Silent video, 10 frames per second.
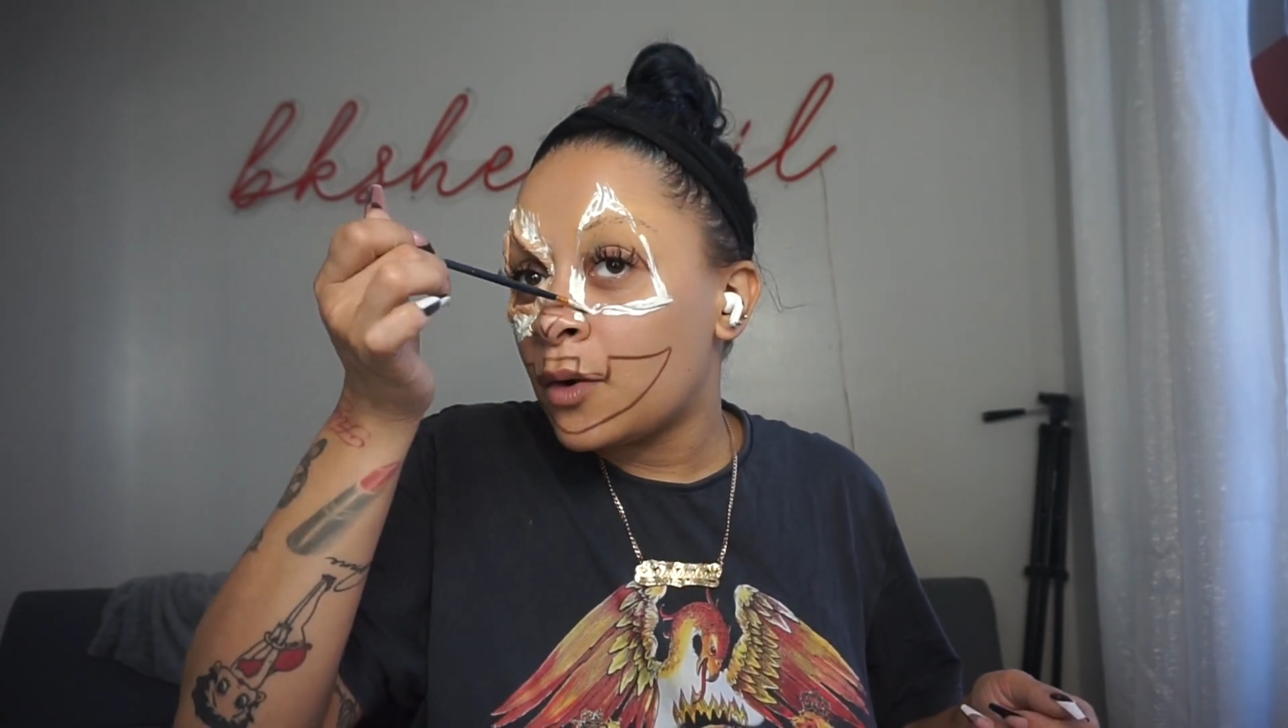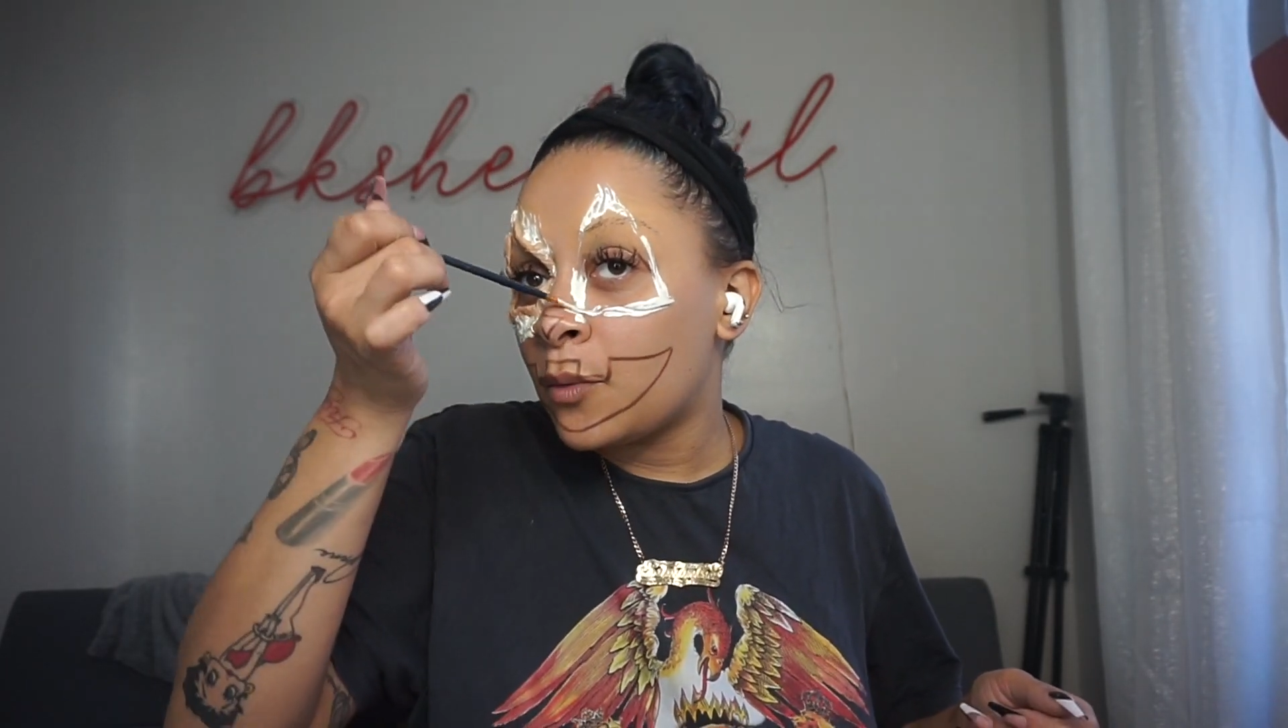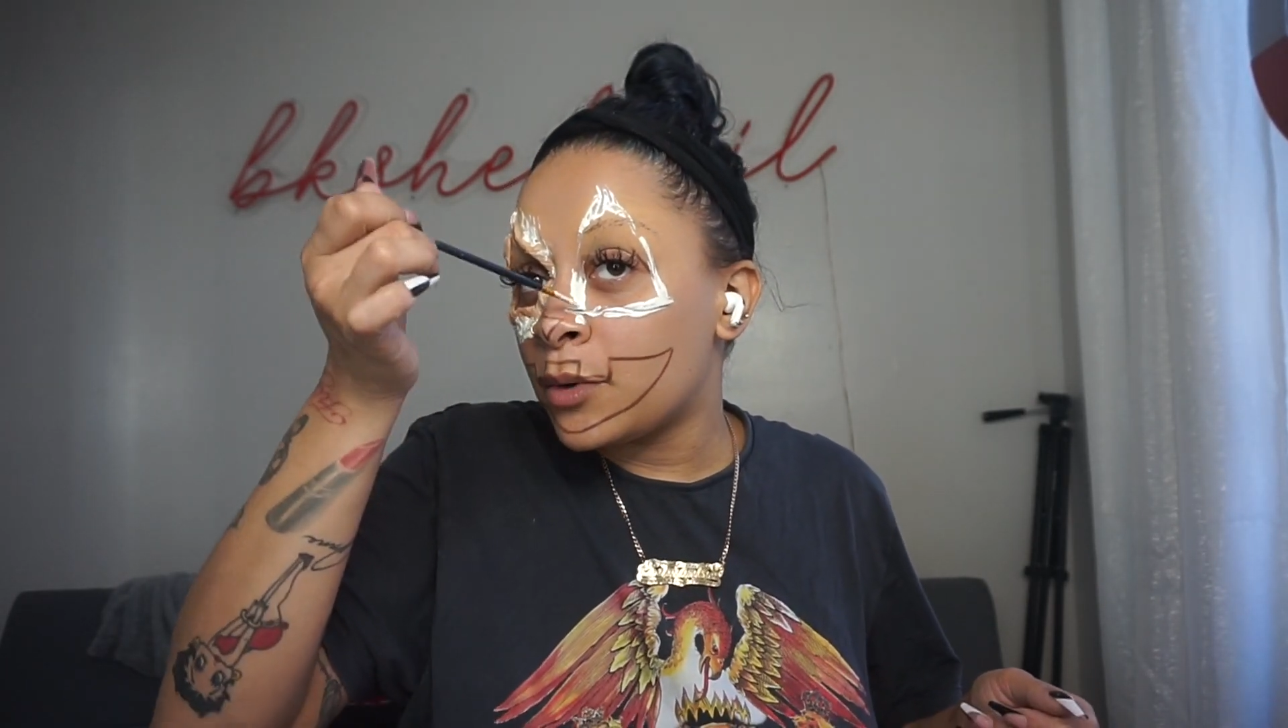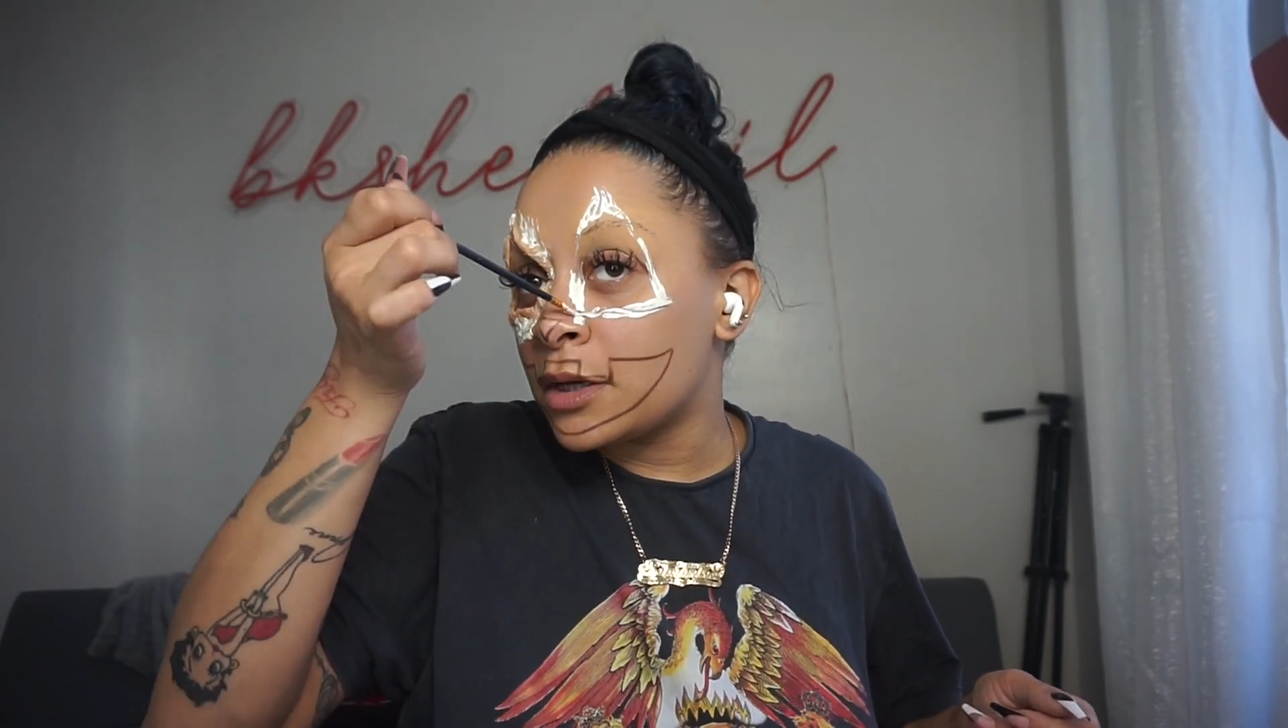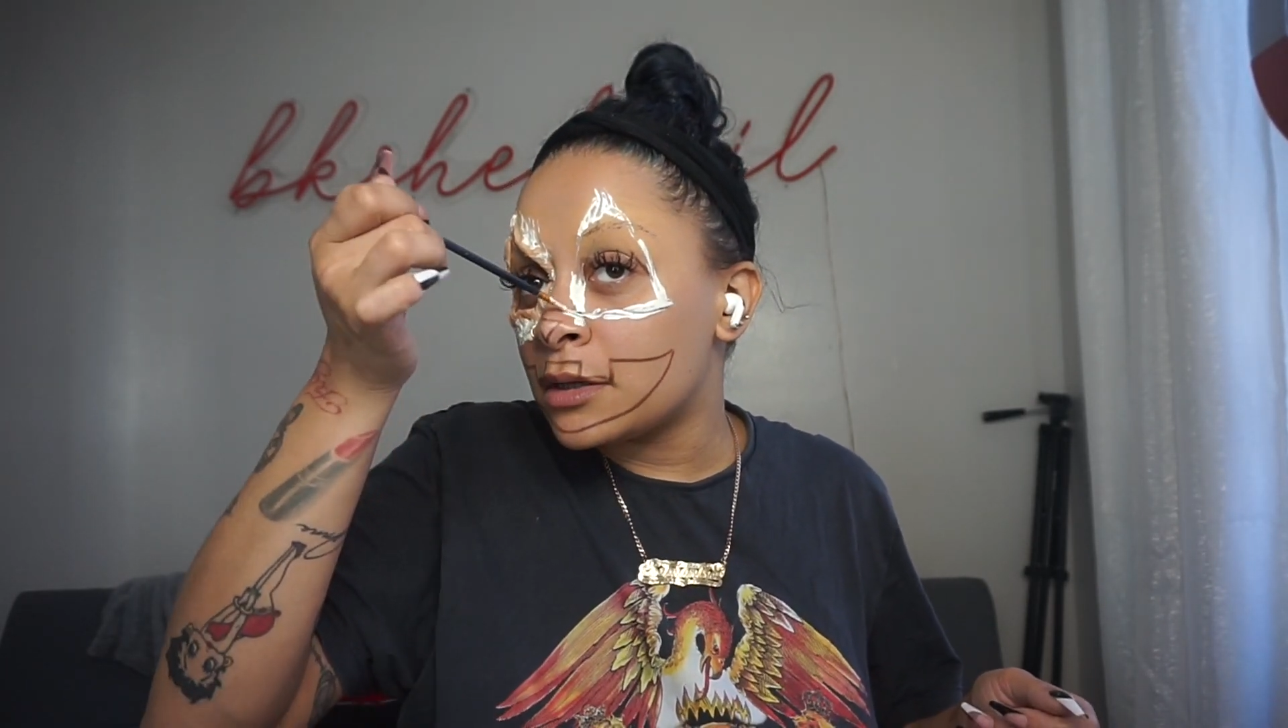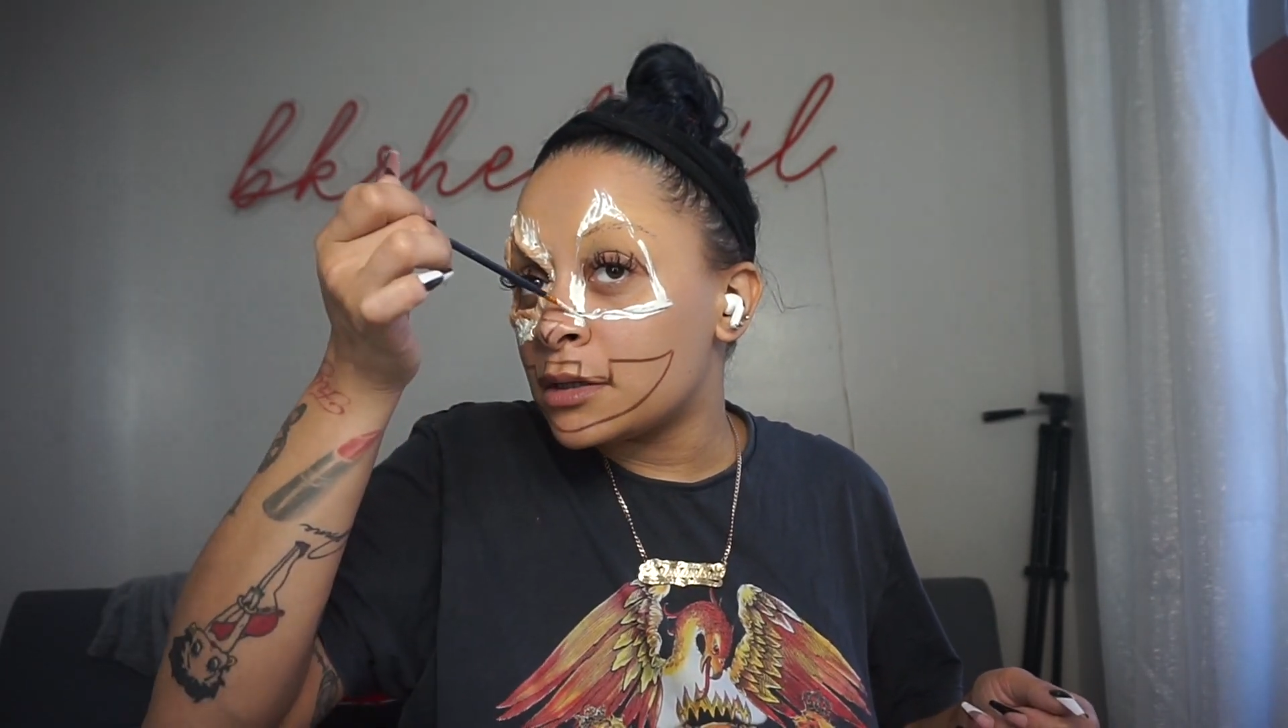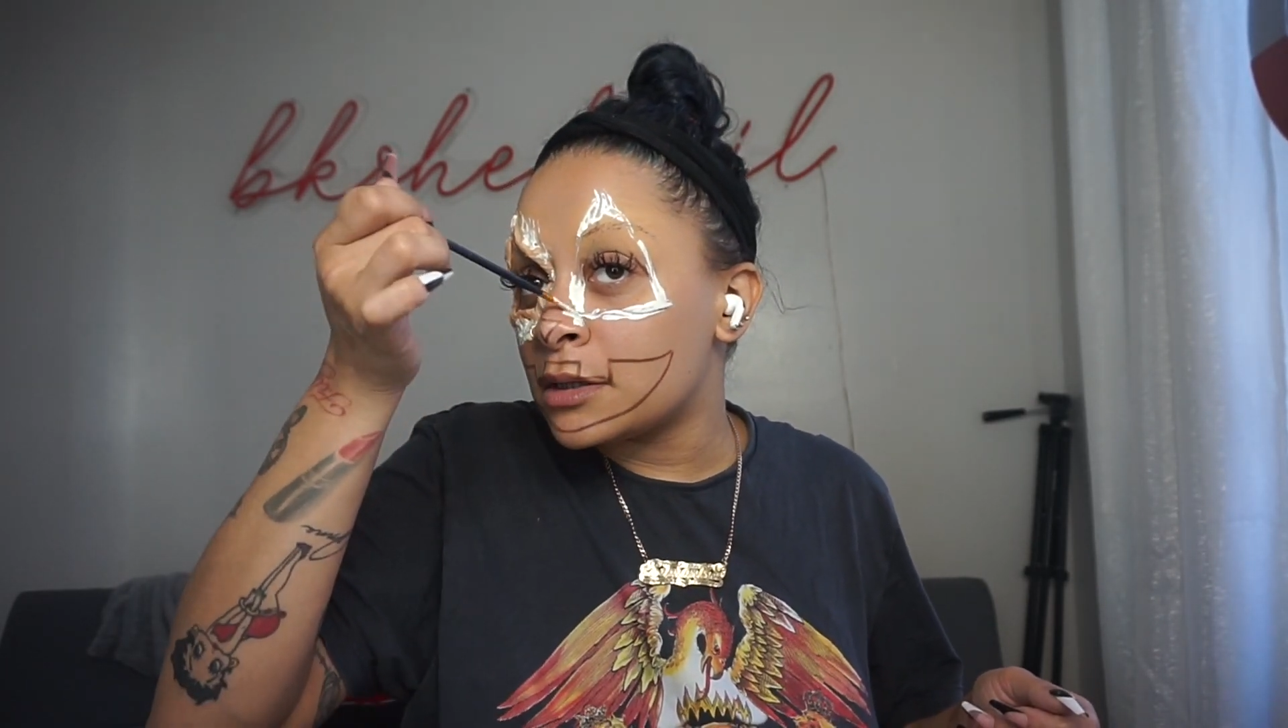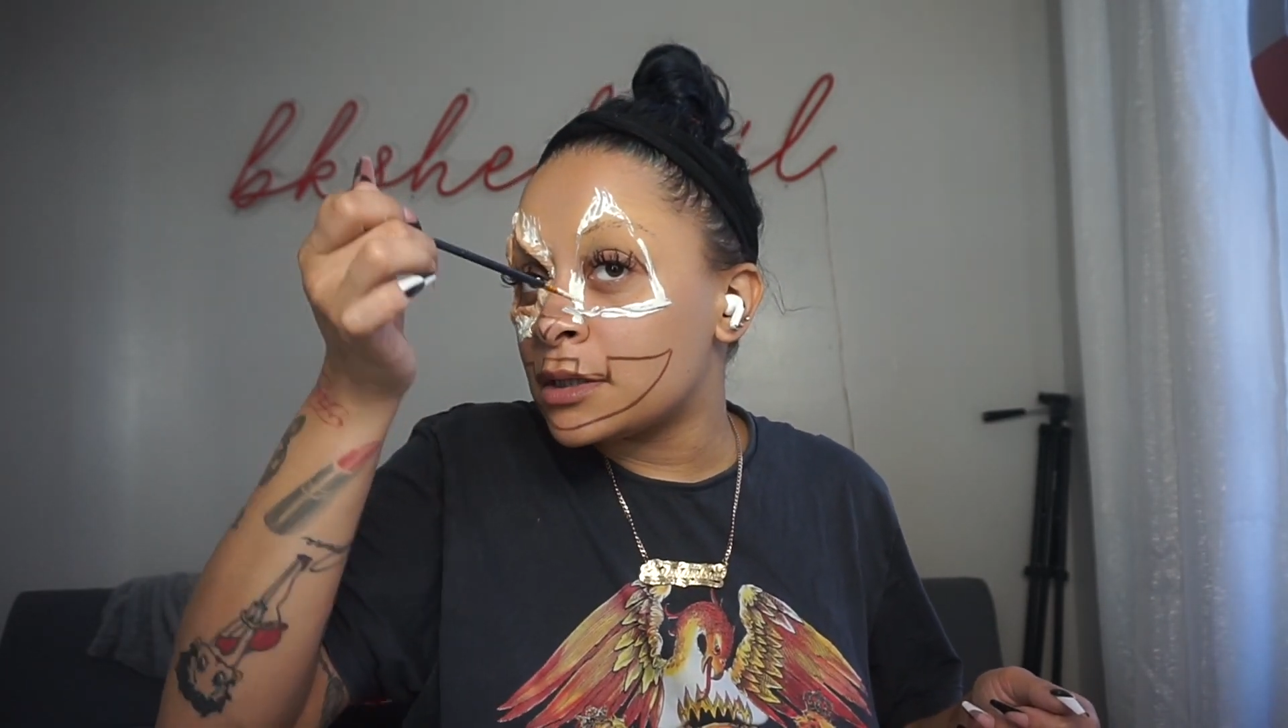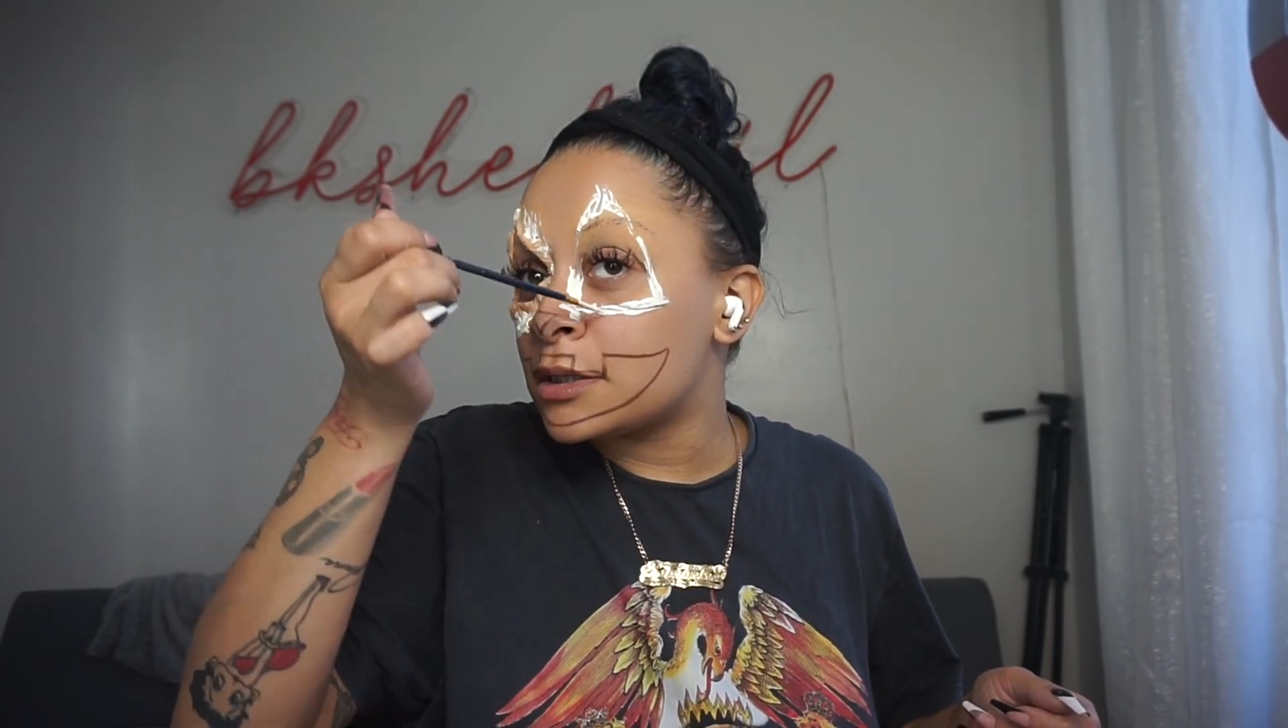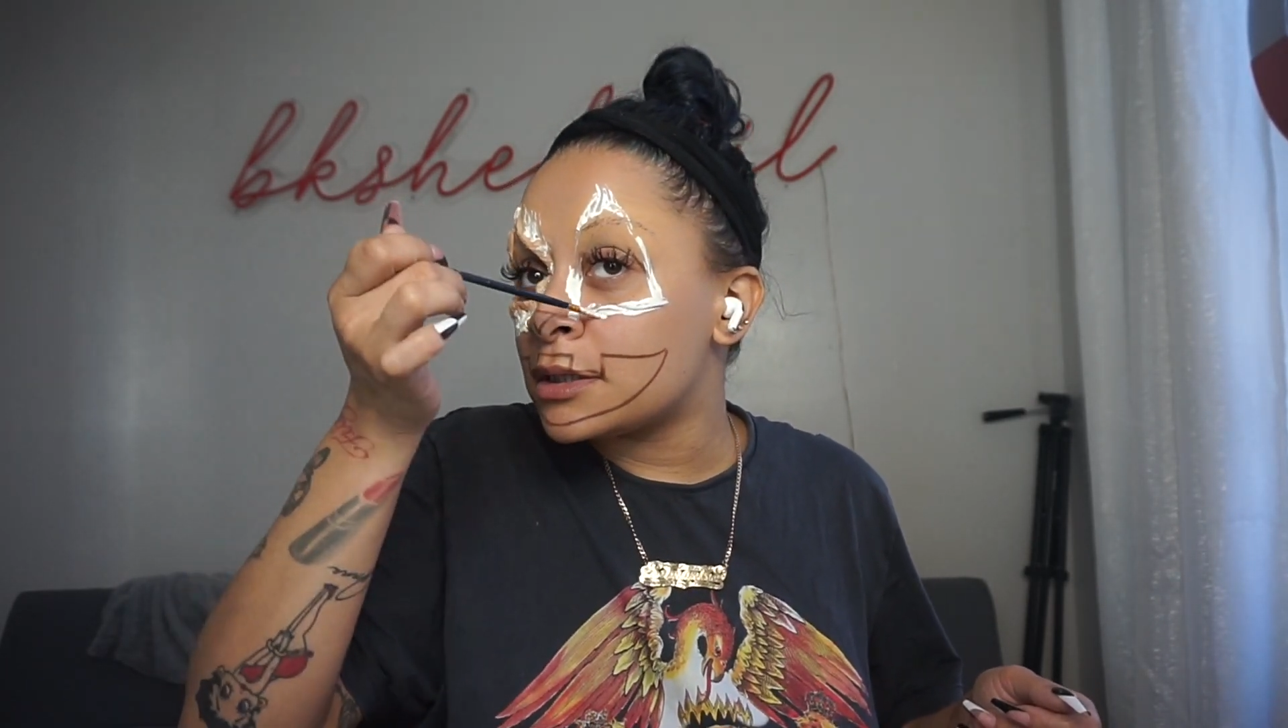
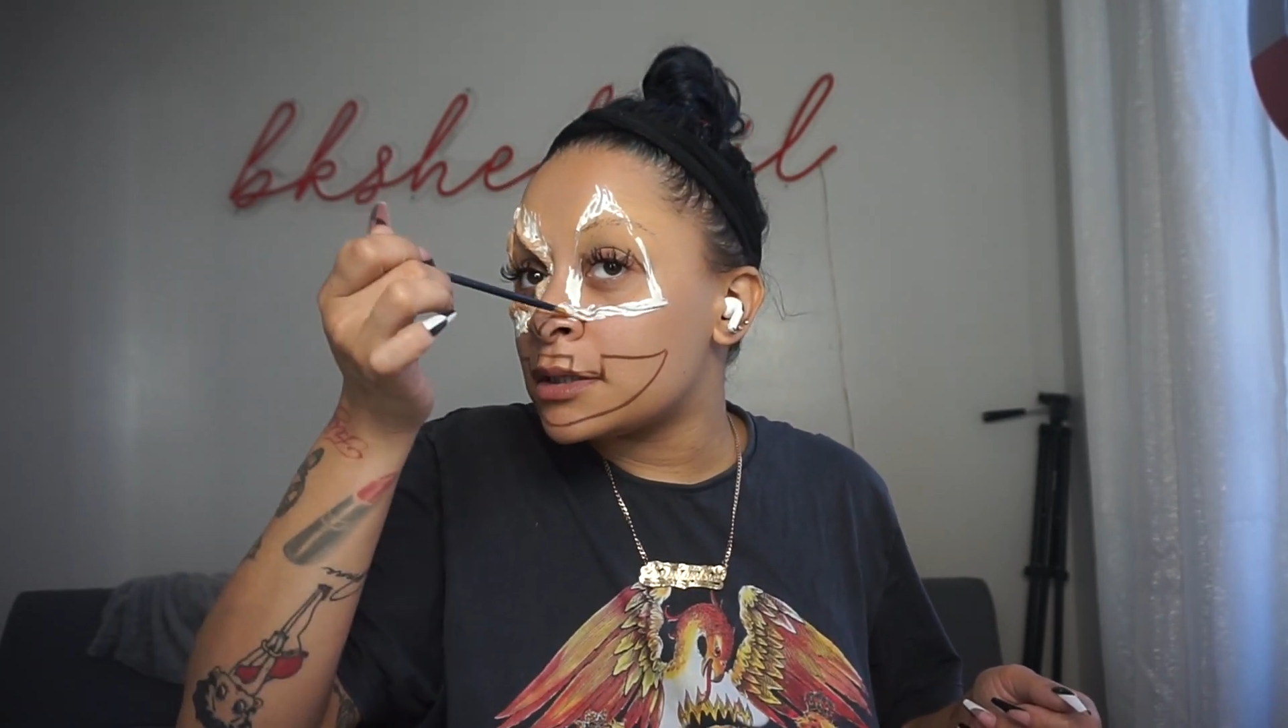will